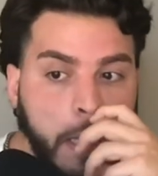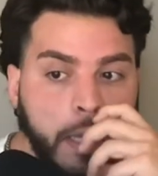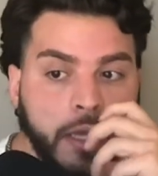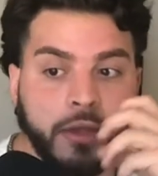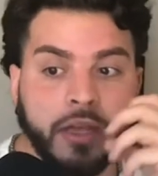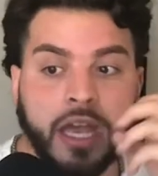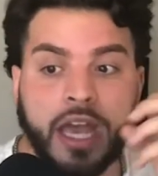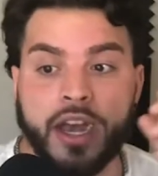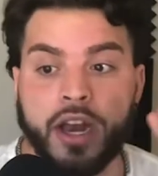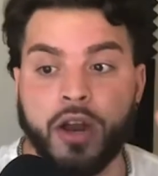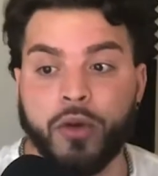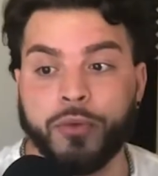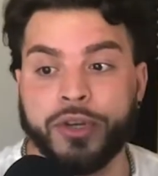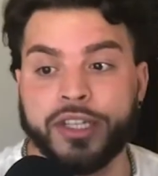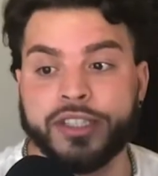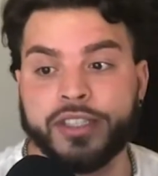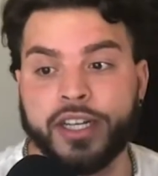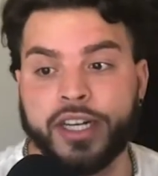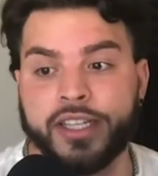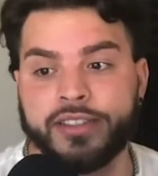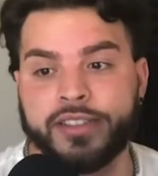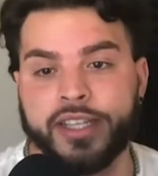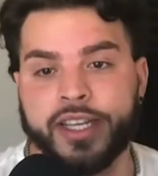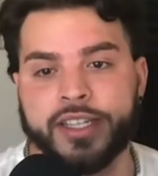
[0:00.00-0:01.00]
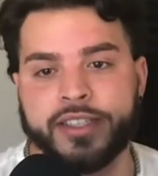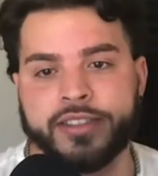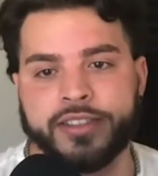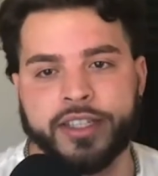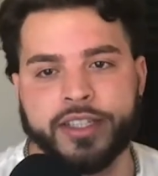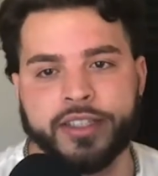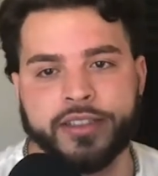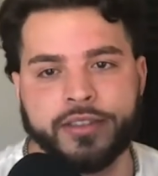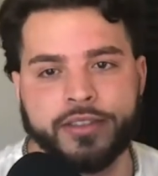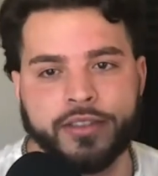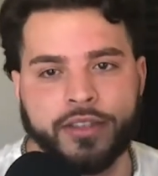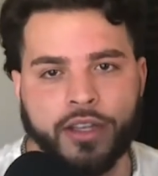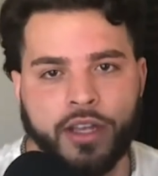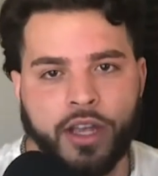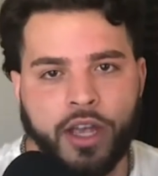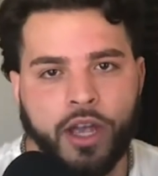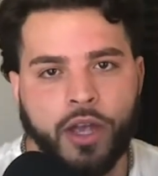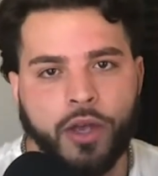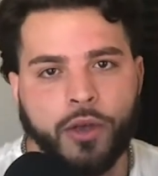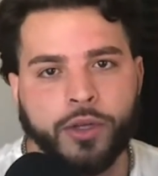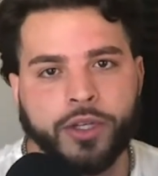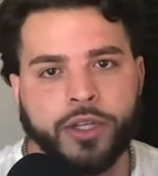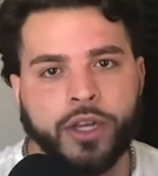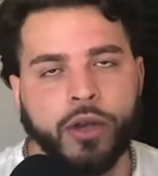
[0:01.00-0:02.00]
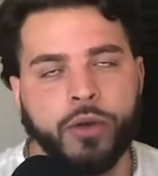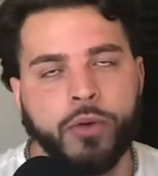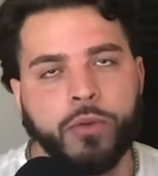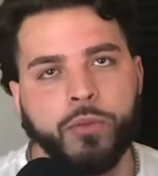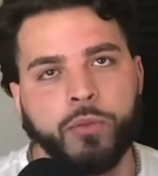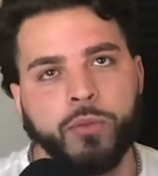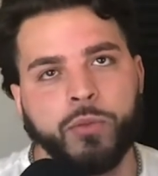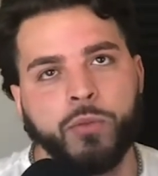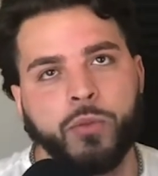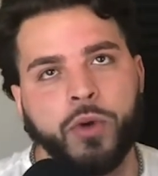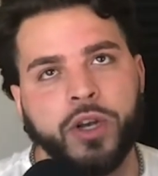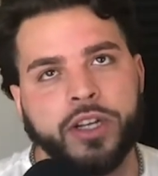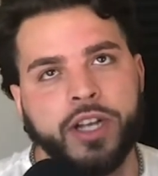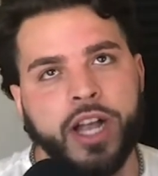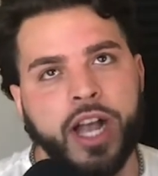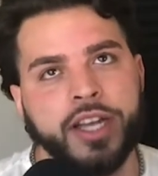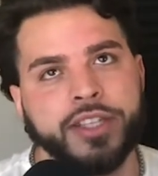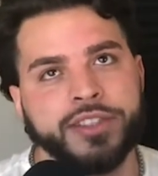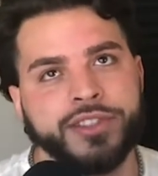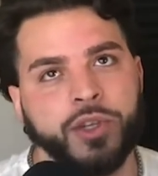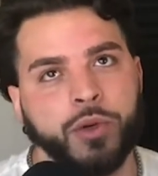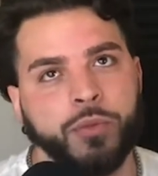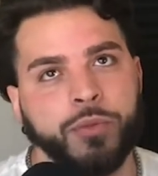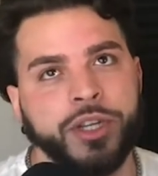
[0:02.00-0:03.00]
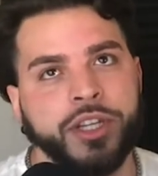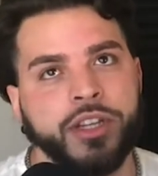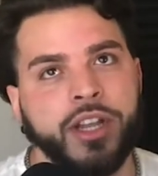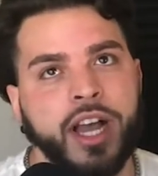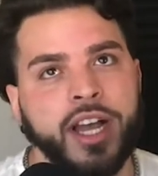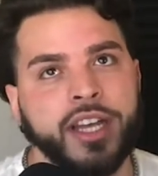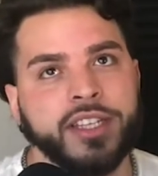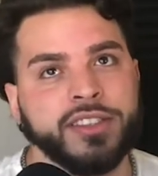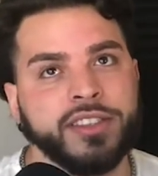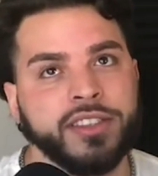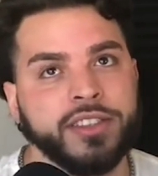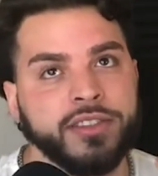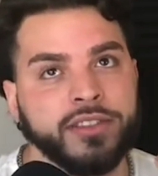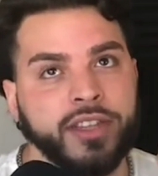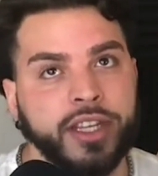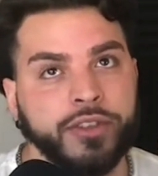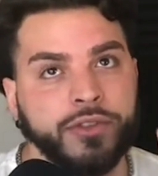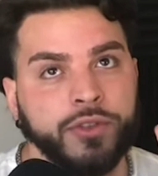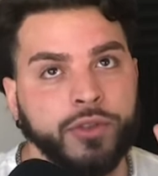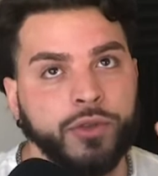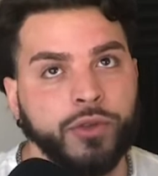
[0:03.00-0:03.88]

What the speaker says: Oh. And the reason I say is this. What guys don't realize is like,